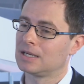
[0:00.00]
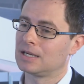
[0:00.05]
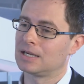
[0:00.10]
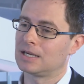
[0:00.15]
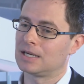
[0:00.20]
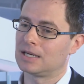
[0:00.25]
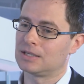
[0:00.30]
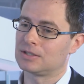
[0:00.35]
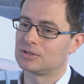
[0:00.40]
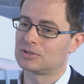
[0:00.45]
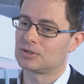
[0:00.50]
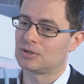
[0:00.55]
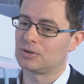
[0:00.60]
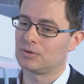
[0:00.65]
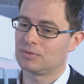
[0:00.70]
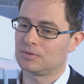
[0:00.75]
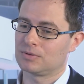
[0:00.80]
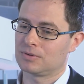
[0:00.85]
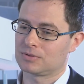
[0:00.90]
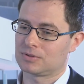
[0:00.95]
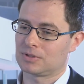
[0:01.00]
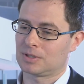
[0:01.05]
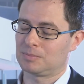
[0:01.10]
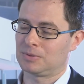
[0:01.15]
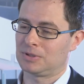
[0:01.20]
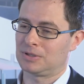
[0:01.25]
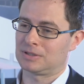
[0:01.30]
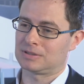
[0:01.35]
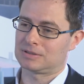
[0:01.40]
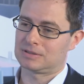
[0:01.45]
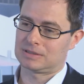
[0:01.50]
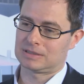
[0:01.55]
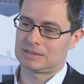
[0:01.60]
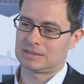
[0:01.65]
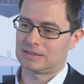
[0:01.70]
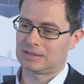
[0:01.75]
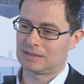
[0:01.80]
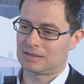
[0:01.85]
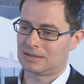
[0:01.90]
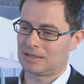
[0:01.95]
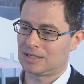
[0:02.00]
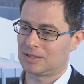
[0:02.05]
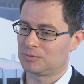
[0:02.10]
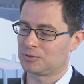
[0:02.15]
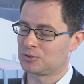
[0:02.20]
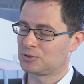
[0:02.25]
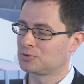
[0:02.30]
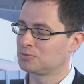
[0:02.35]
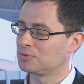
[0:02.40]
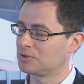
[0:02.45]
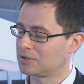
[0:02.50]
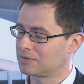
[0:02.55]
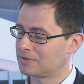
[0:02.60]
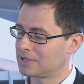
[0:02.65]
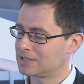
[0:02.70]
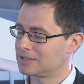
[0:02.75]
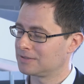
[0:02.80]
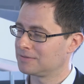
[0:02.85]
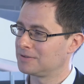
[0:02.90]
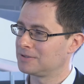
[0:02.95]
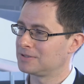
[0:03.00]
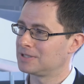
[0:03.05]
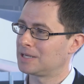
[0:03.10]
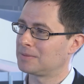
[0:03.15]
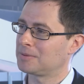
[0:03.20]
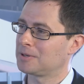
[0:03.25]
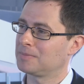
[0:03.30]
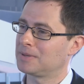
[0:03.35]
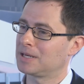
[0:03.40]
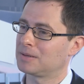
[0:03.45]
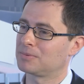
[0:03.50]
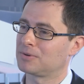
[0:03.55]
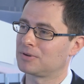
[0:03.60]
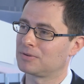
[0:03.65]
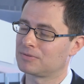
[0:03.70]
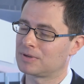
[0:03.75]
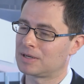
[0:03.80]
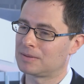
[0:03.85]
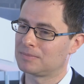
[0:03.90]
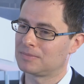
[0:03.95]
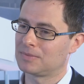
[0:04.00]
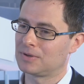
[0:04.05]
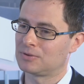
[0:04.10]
And so it was not because it was too aggressive, the share buyback program.